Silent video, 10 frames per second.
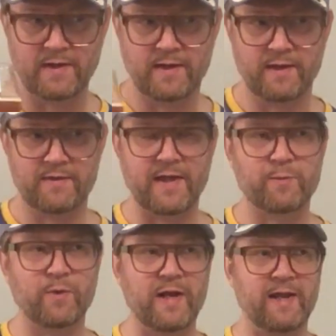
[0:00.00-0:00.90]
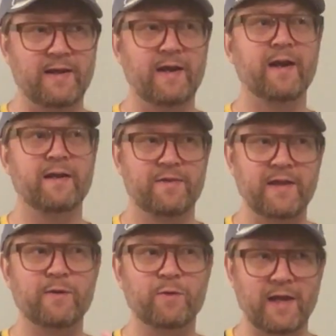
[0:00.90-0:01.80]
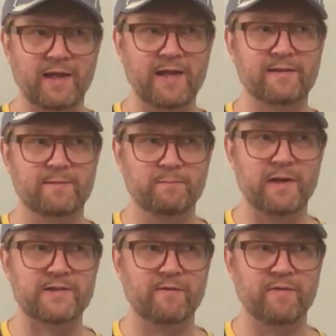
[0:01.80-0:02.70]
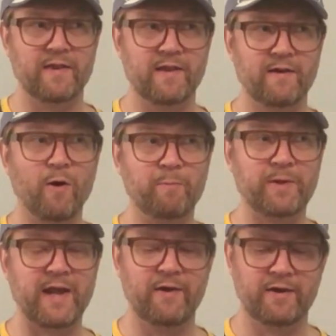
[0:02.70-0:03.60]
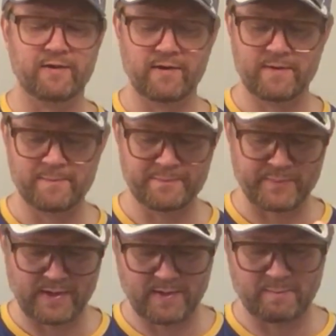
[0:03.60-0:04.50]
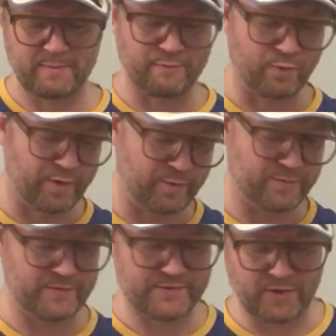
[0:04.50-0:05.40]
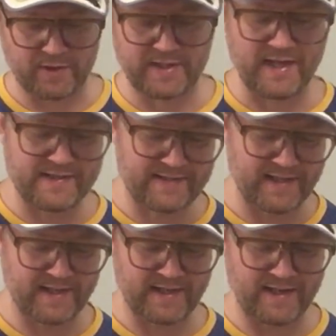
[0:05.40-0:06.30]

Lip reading: That way I think you can get much of the hop character before you start tasting and